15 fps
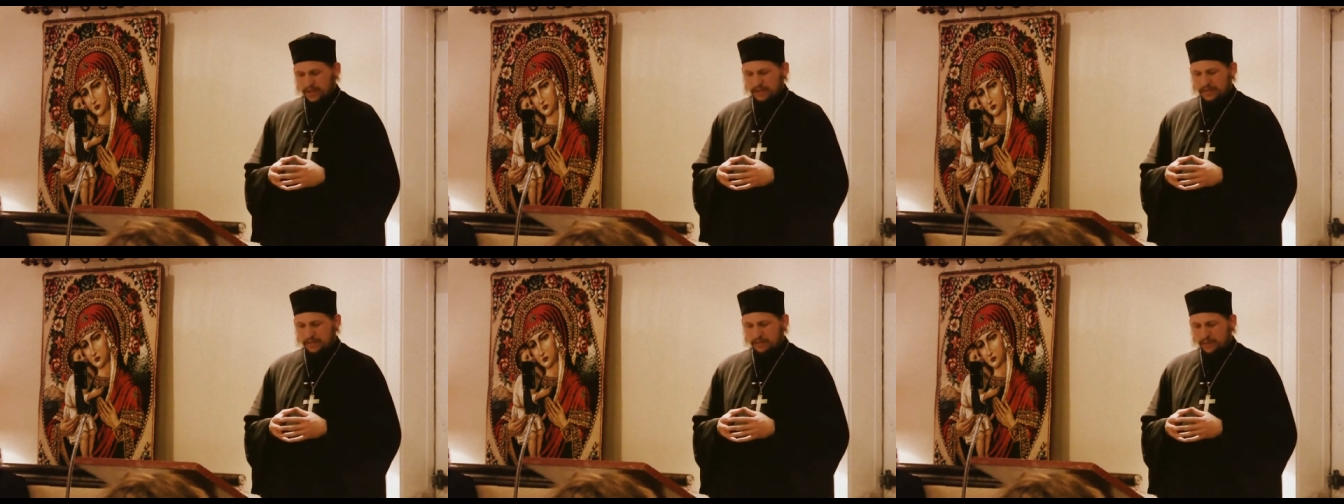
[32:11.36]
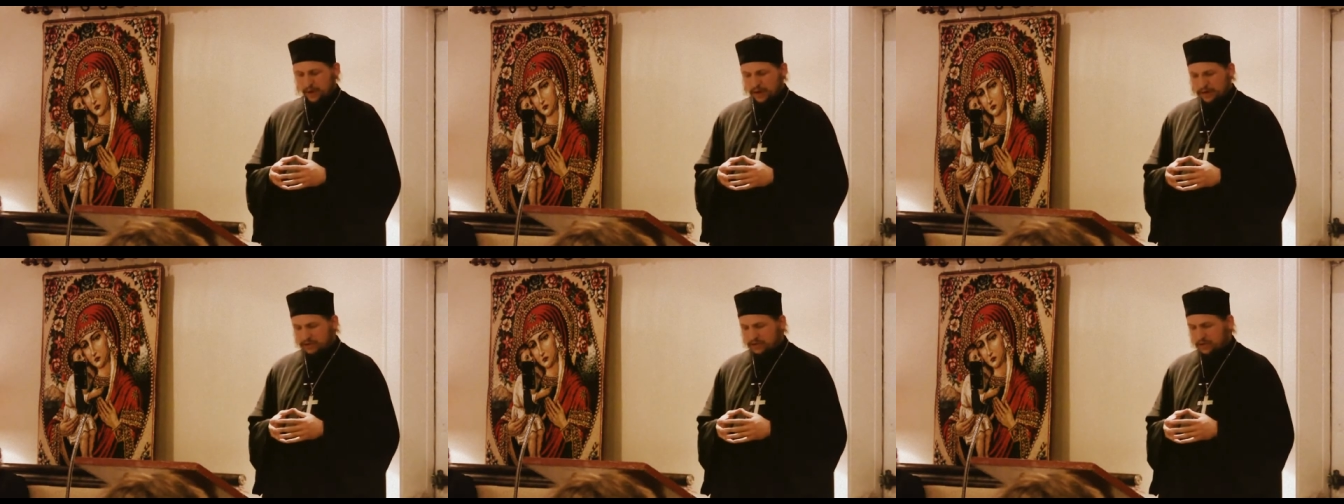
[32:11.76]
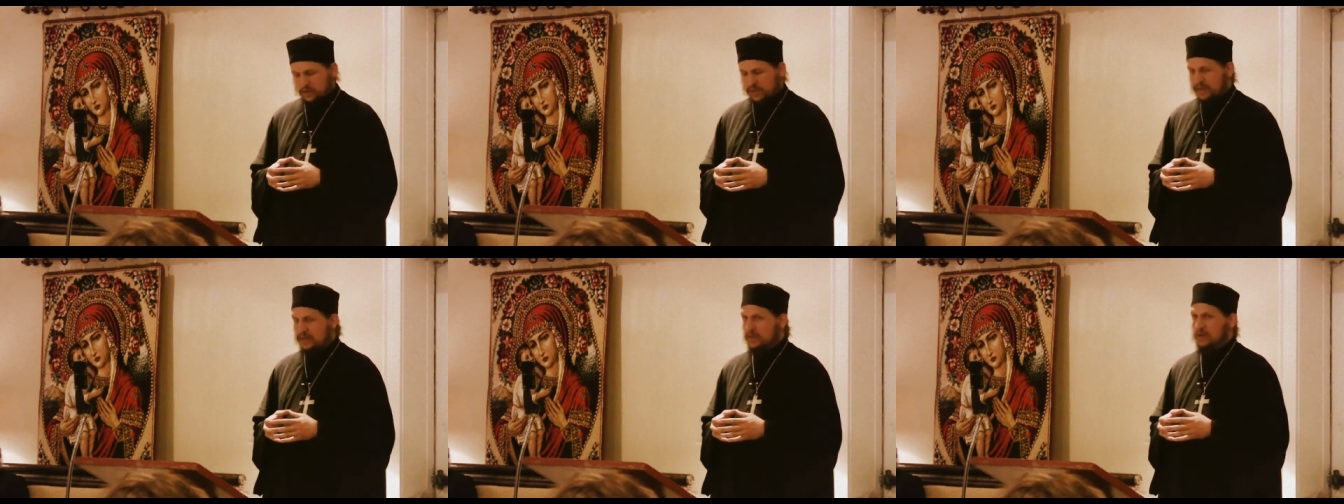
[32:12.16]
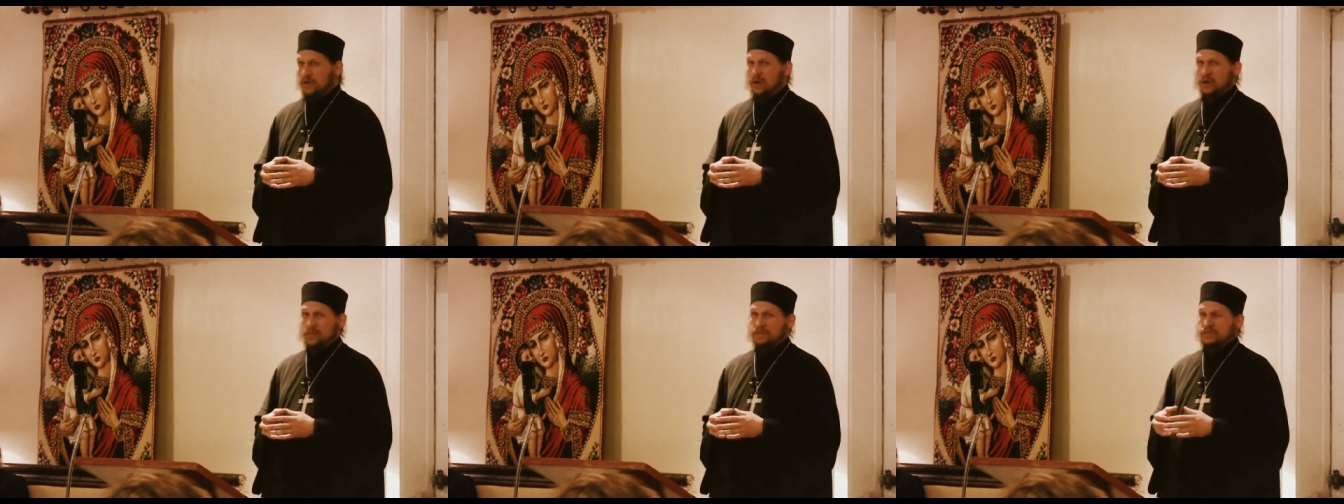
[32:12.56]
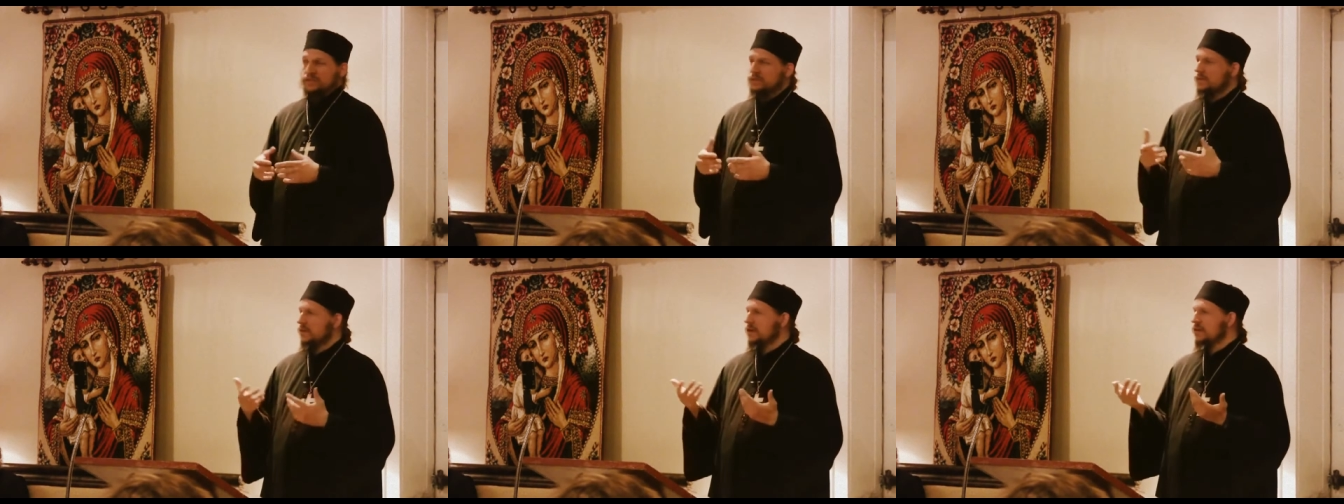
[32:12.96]
They brought her to me in their
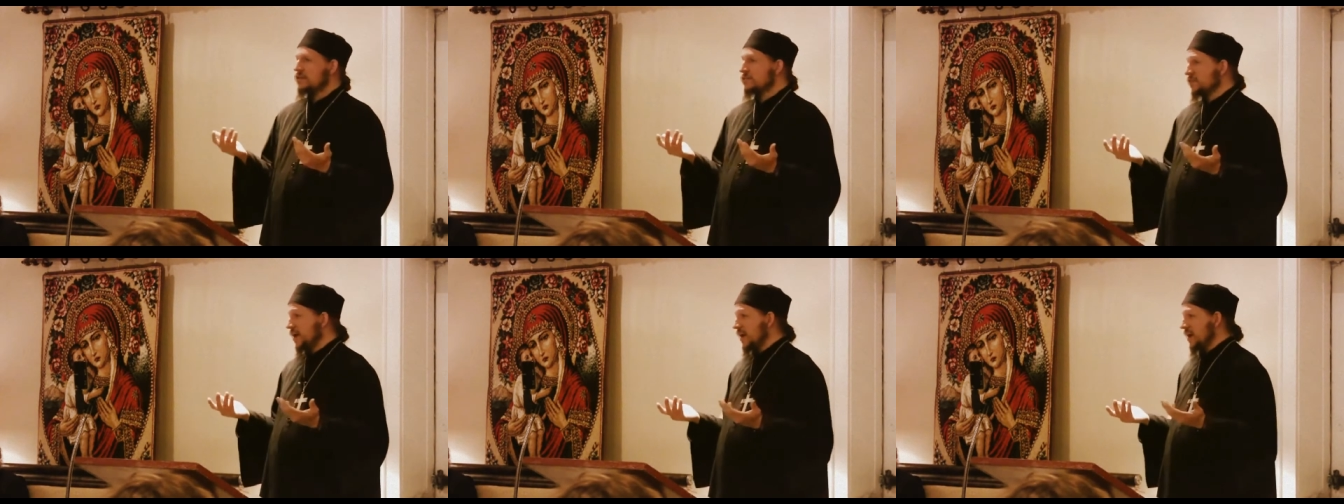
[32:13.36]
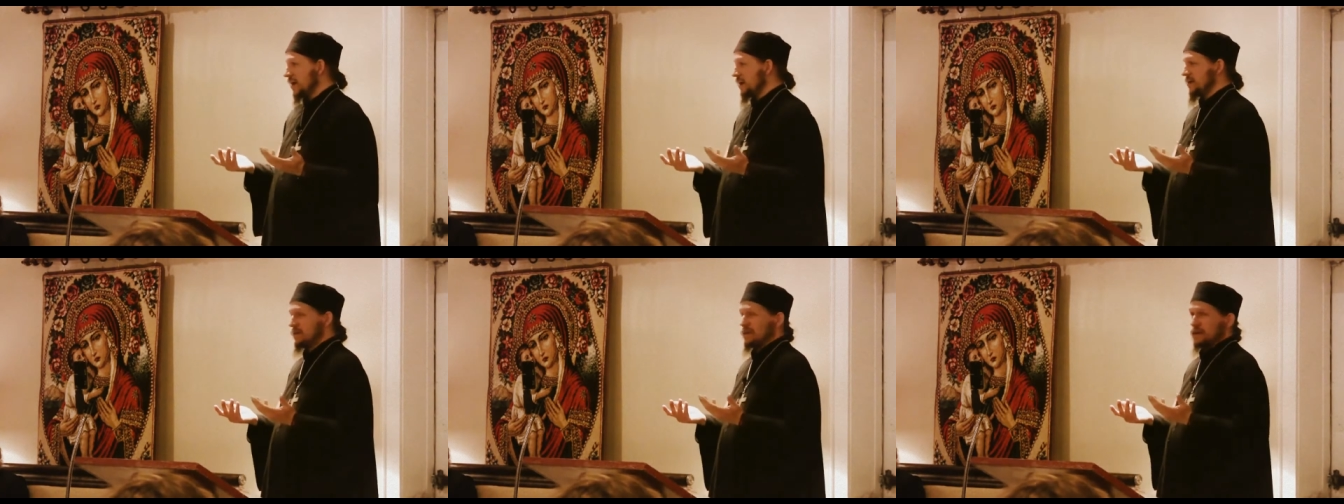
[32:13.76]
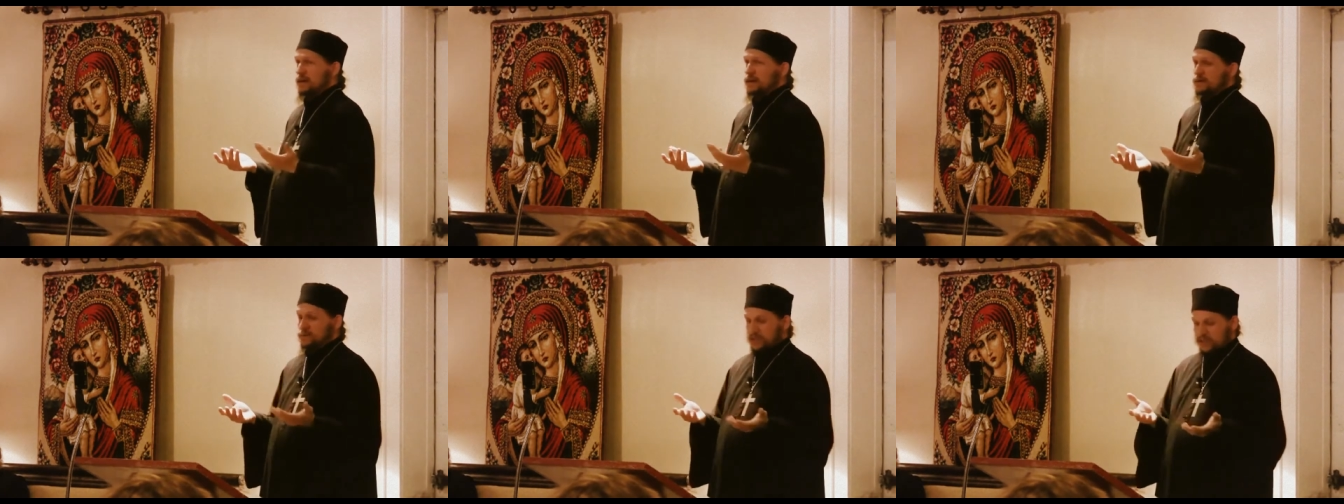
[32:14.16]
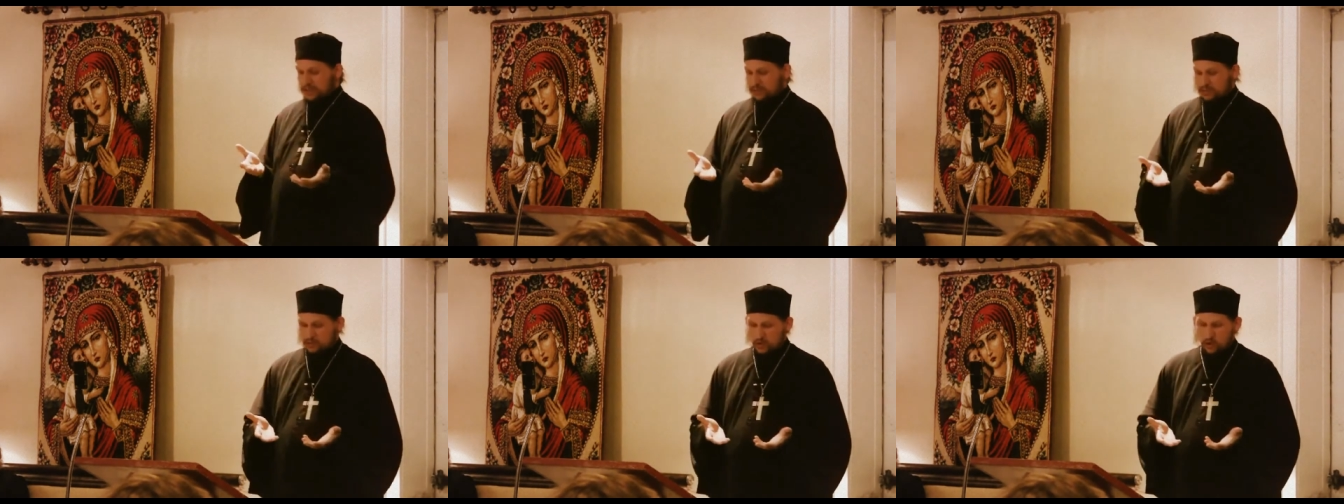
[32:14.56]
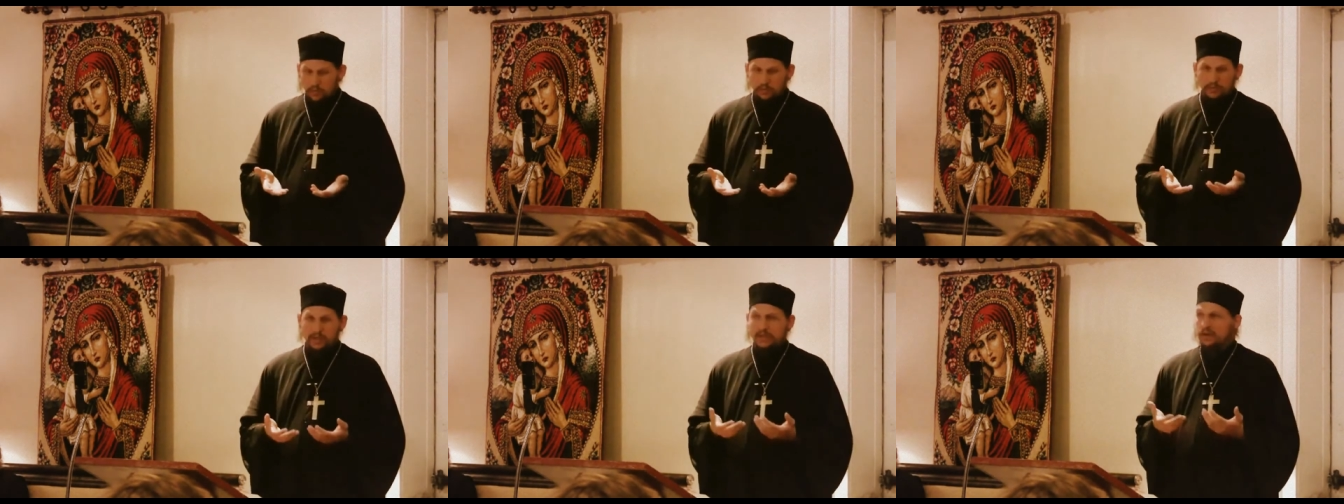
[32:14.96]
arms. They,
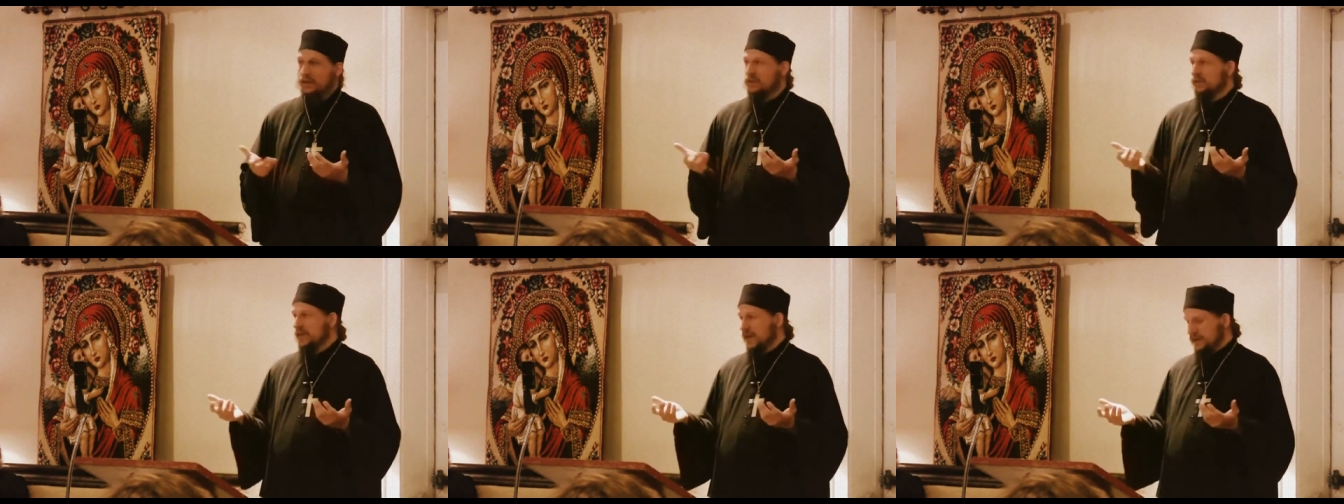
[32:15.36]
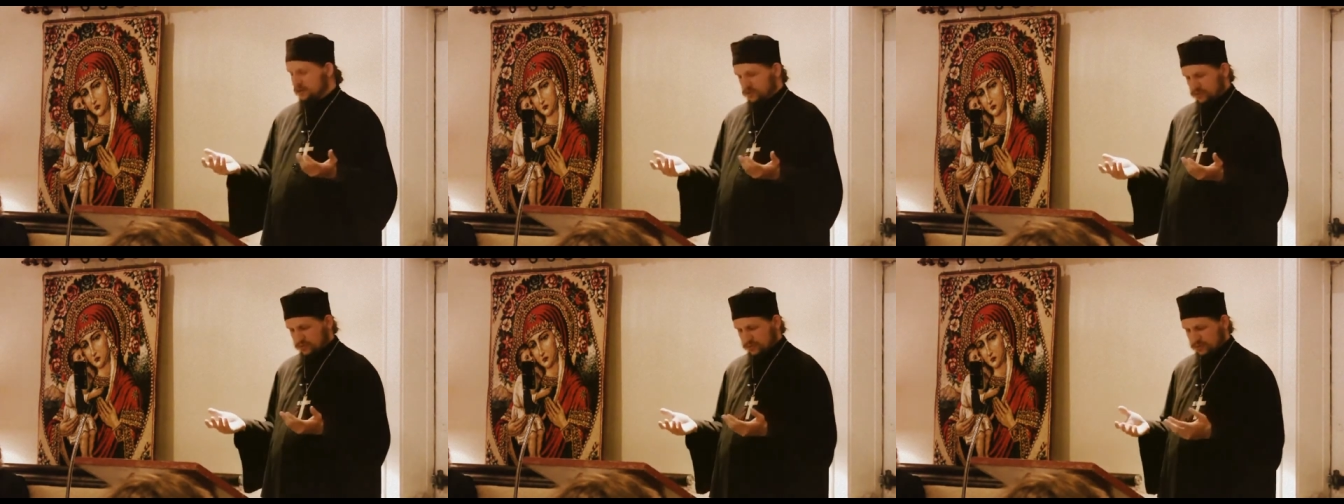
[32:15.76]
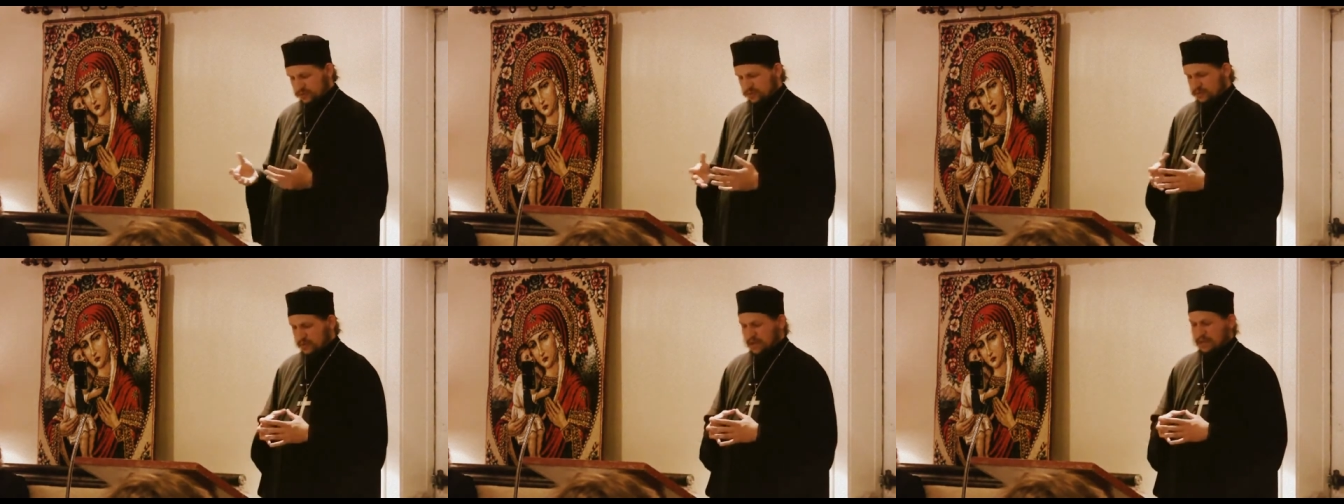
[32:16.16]
presumably, are the angels.